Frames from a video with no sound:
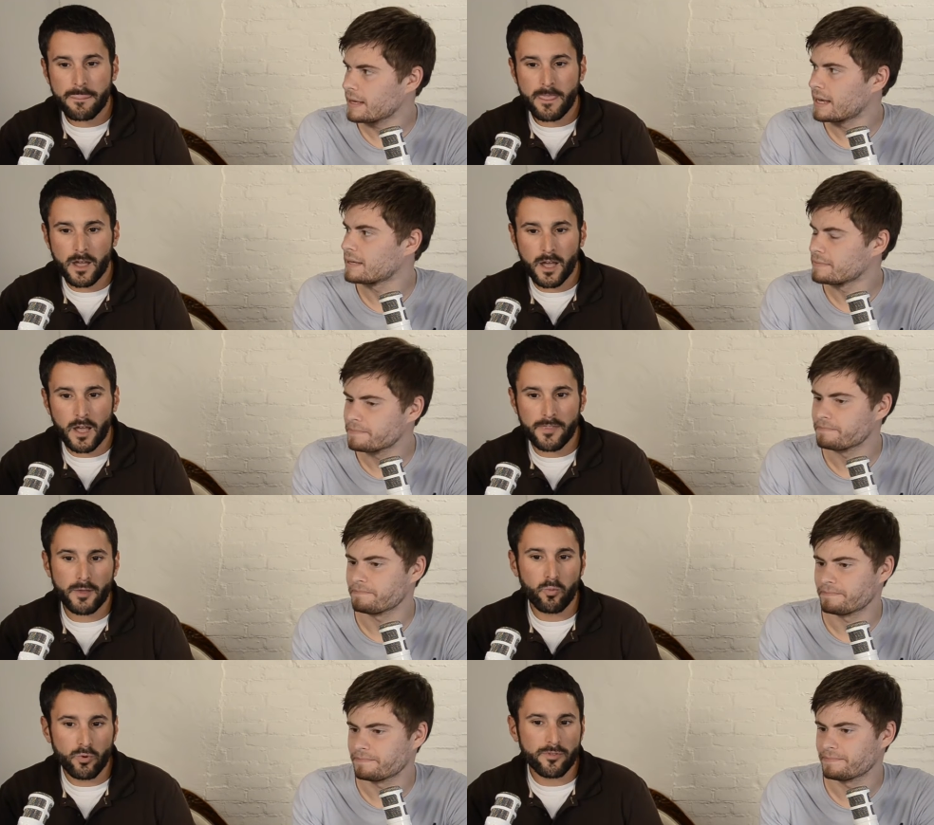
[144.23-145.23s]
Speaker 1: Yeah. Uh, I
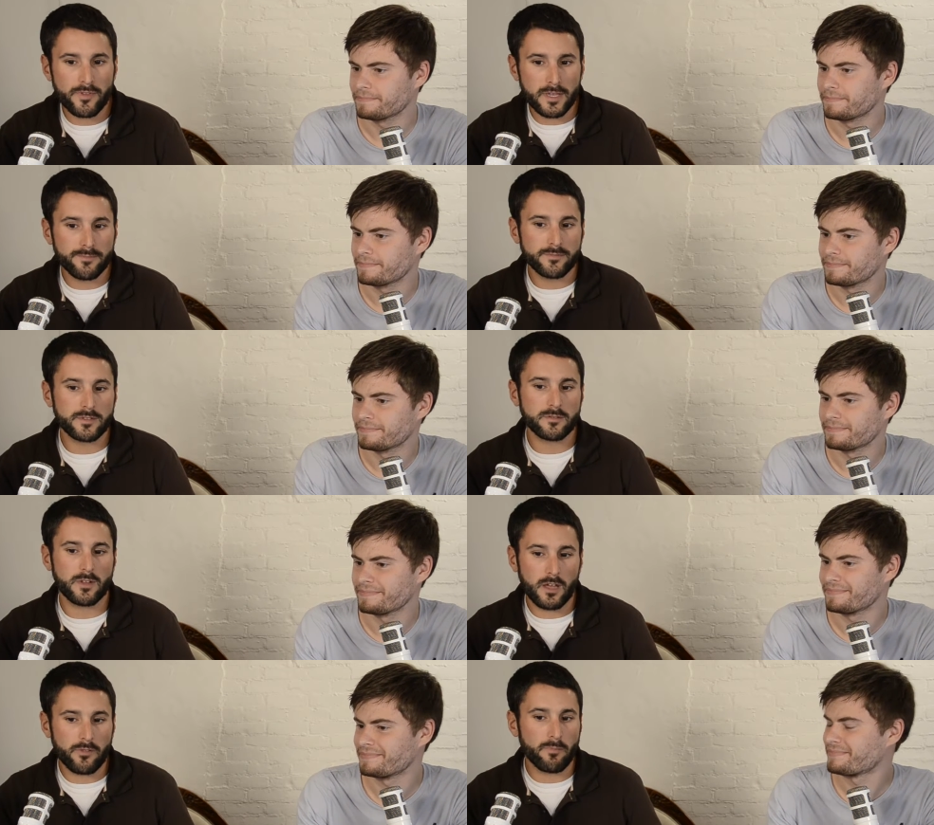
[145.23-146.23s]
think Woo Themes,
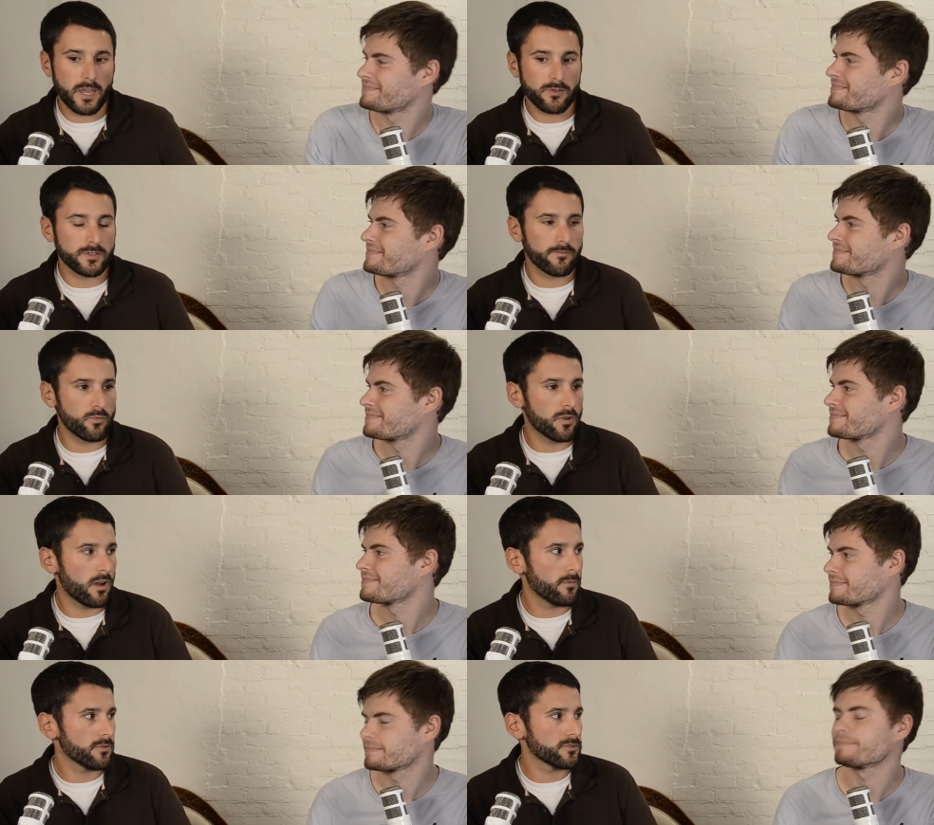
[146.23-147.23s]
uh, the makers of
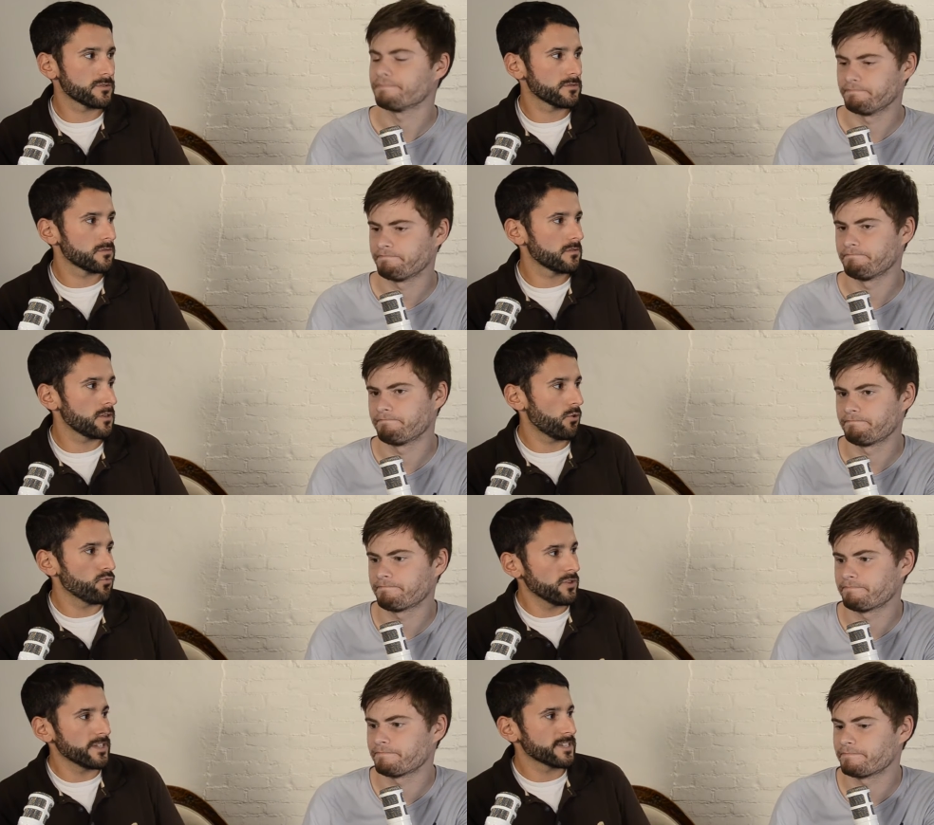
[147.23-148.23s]
WooCommerce, mm -hmm. you know,
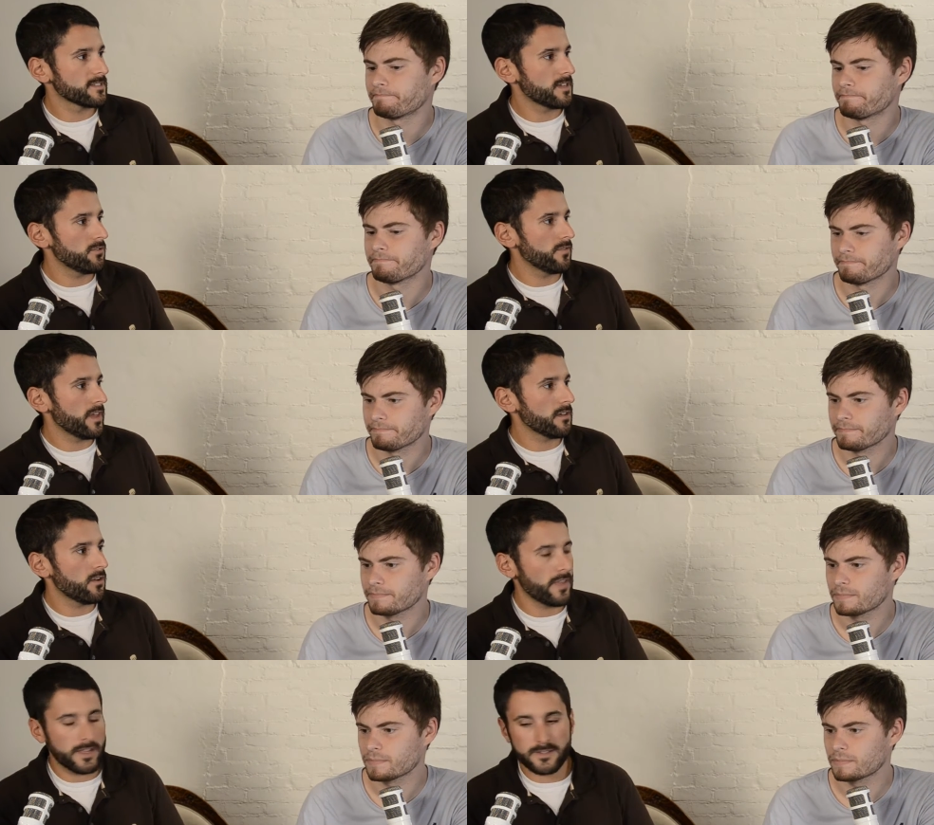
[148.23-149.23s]
really excel on that
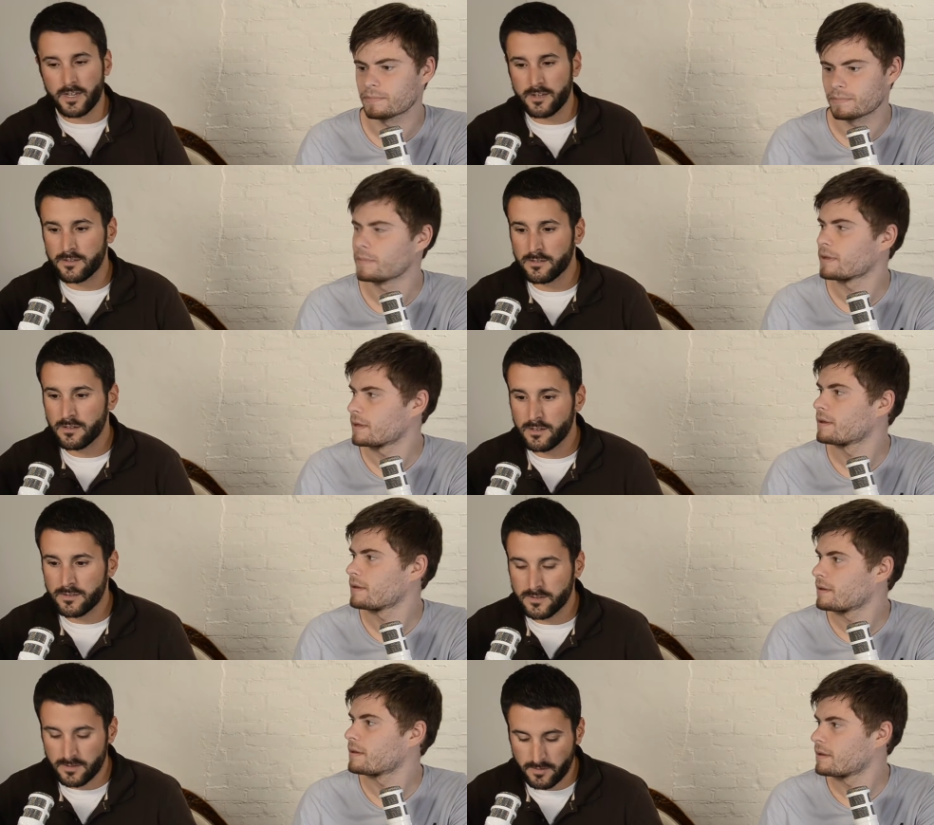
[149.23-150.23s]
on that side of the
Speaker 2: uh,
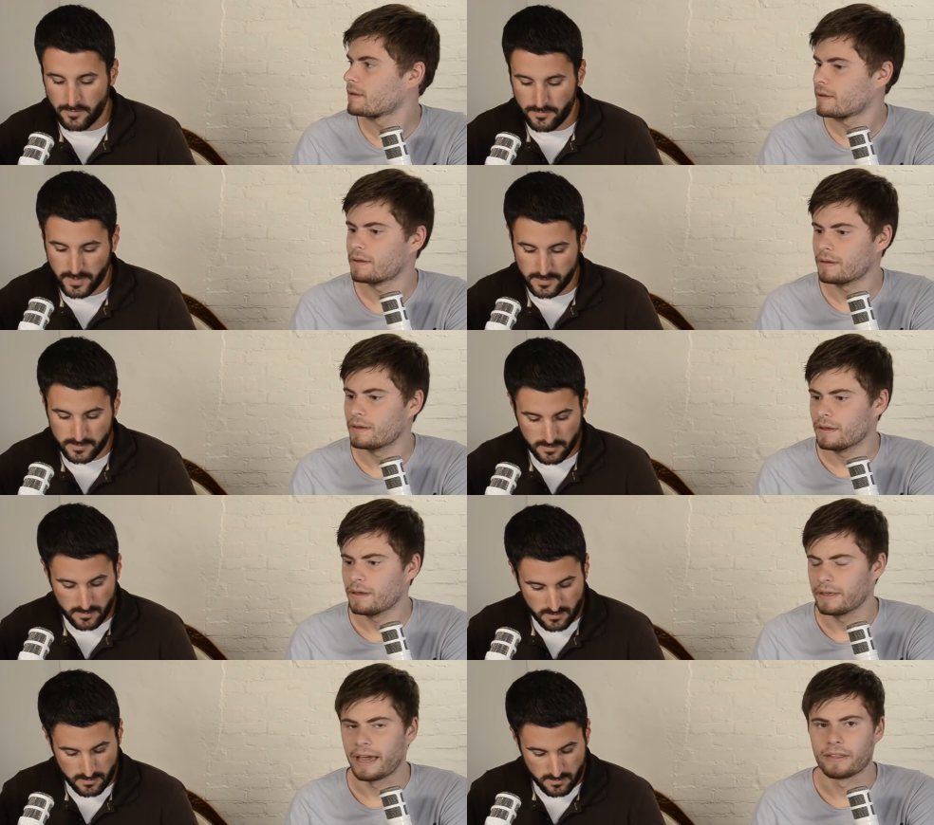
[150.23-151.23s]
uh, of the fence.
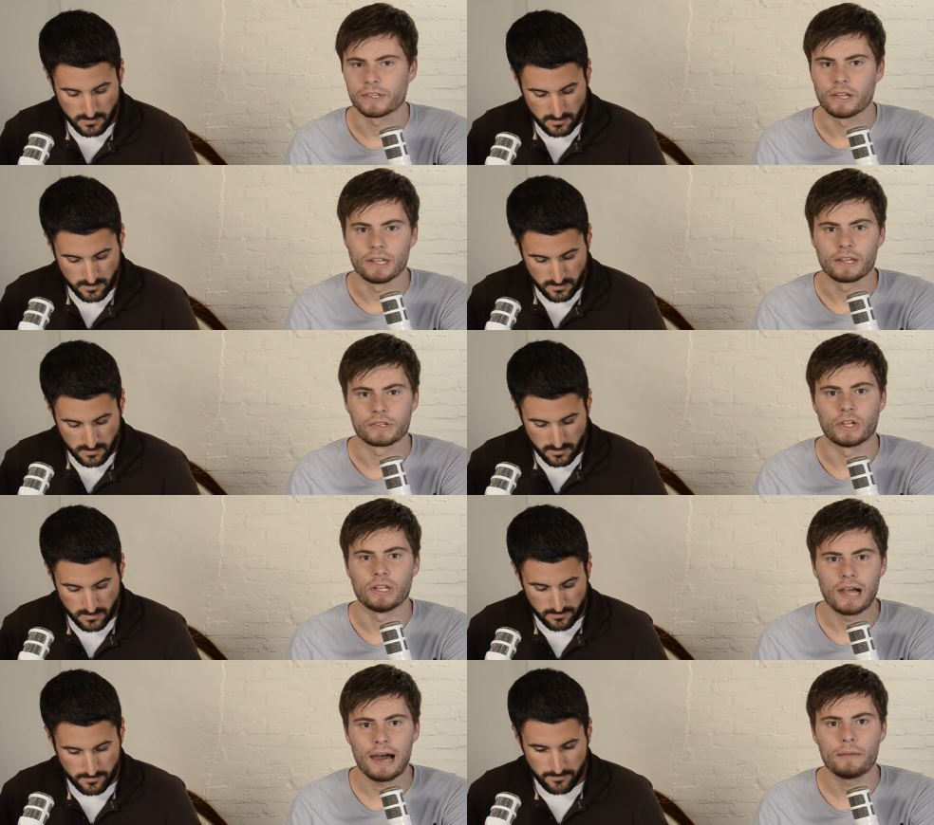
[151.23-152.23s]
Yeah, there's a there's a
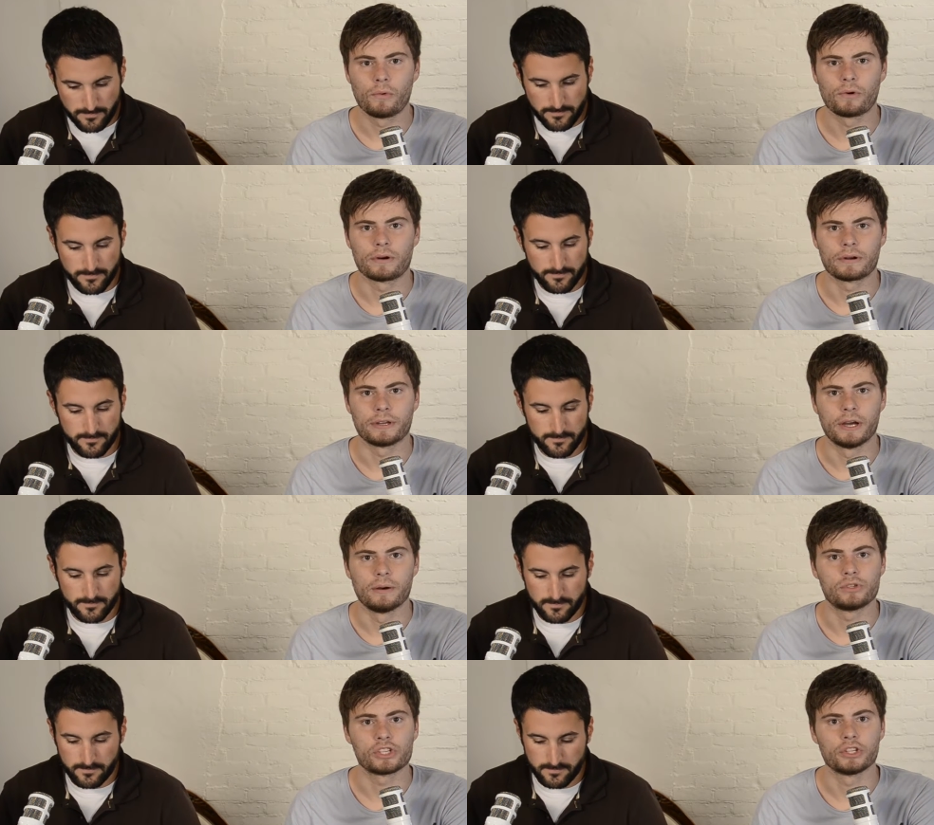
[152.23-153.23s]
lot more. You
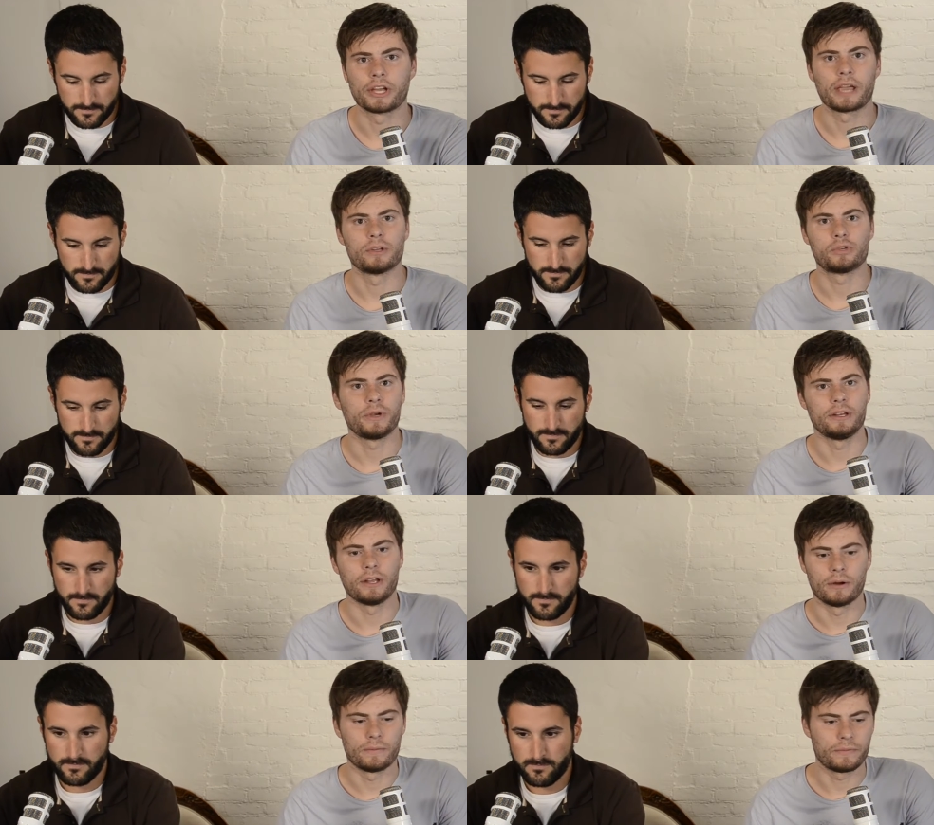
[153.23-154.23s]
know, just looking between
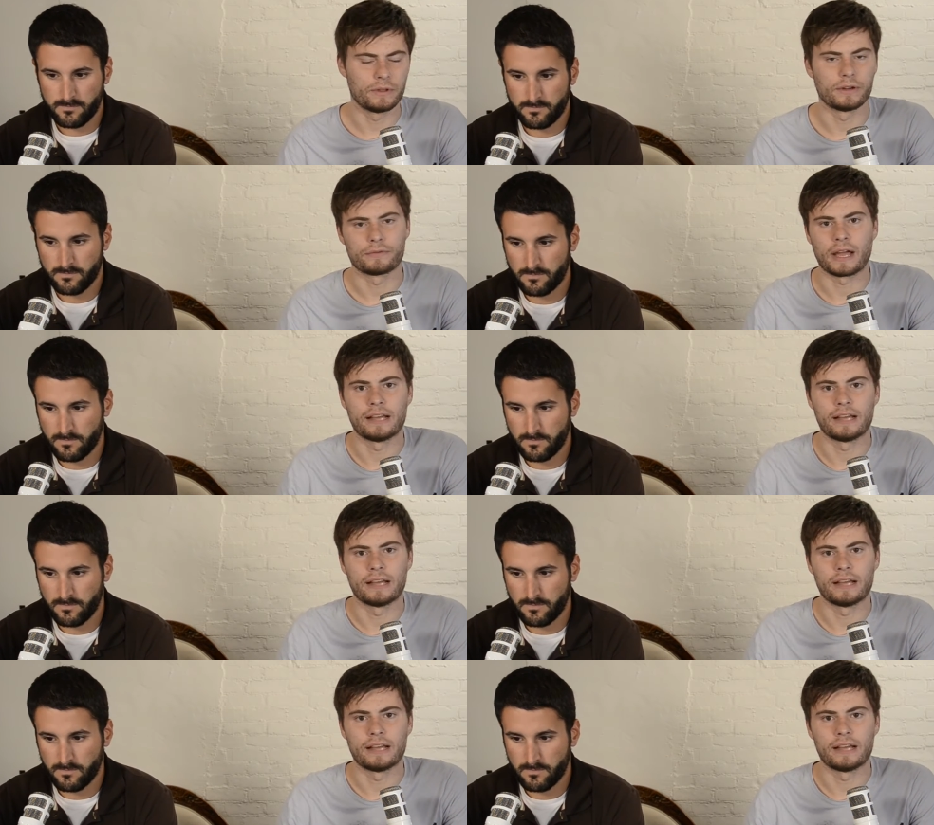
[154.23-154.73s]
you know the different